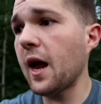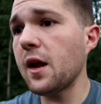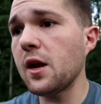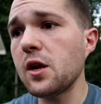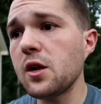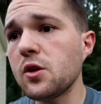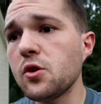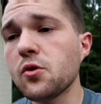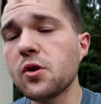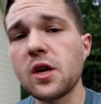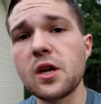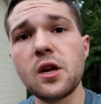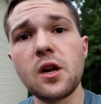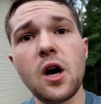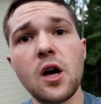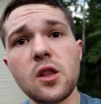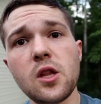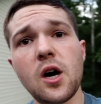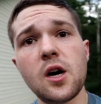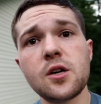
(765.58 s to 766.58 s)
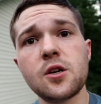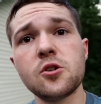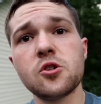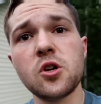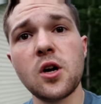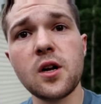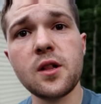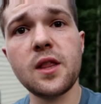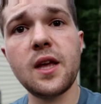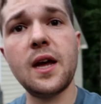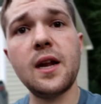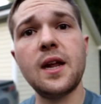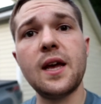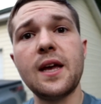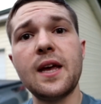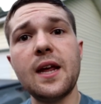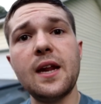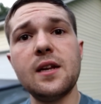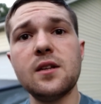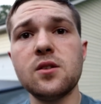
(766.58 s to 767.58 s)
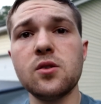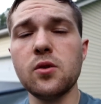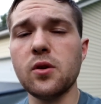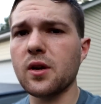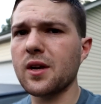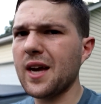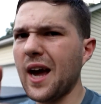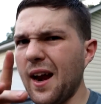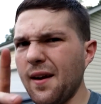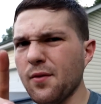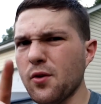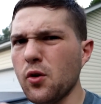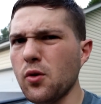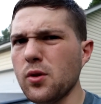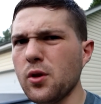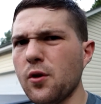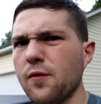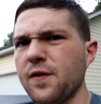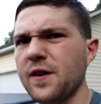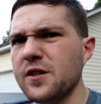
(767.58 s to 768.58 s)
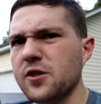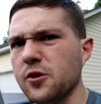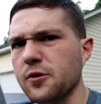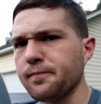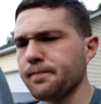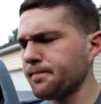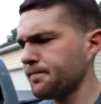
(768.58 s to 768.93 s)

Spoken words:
and you can unlock your truck then and get into it. Kind of a cool little feature.